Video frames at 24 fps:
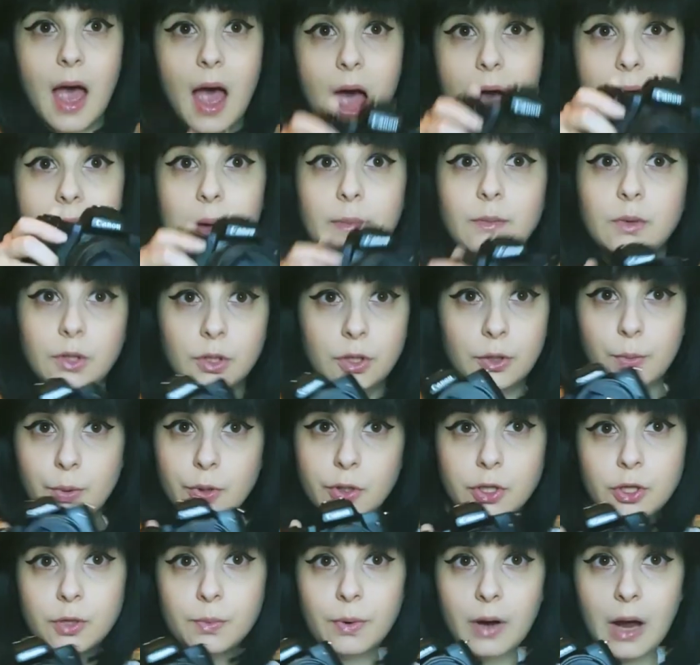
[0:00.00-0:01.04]
I'm super,
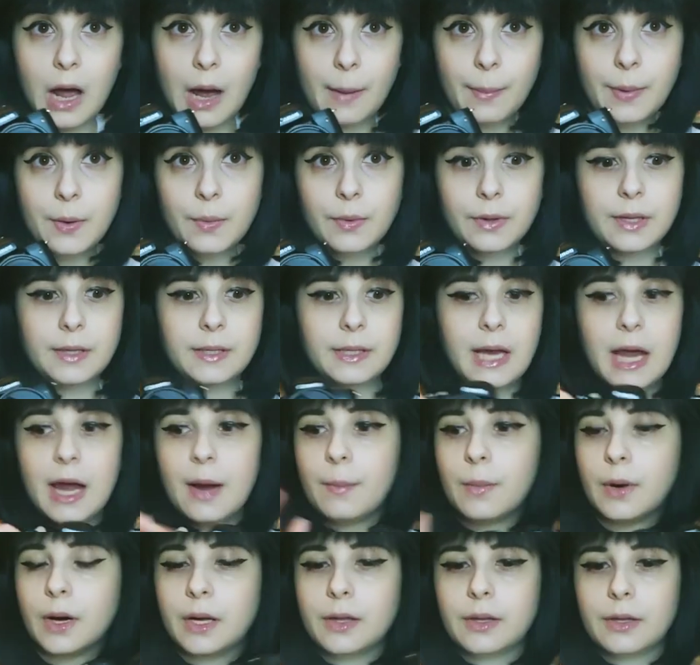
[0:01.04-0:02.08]
super happy with this
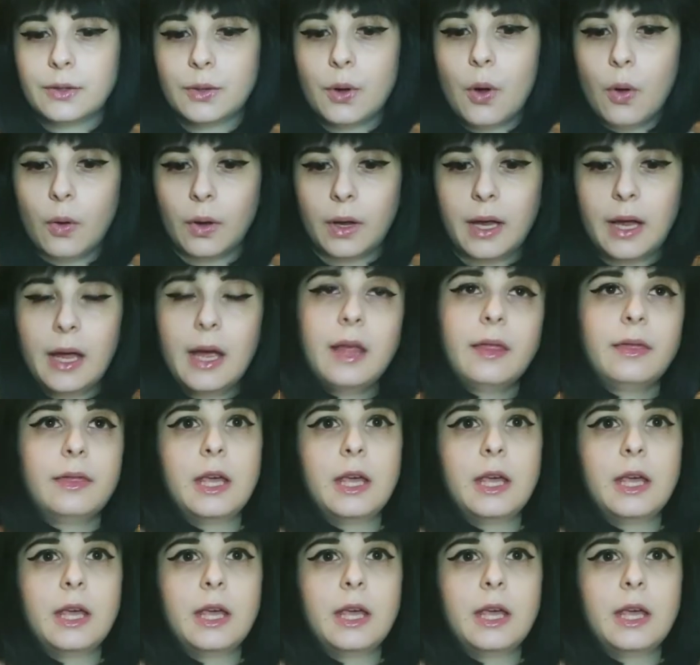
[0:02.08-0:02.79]
camera and this whole kit.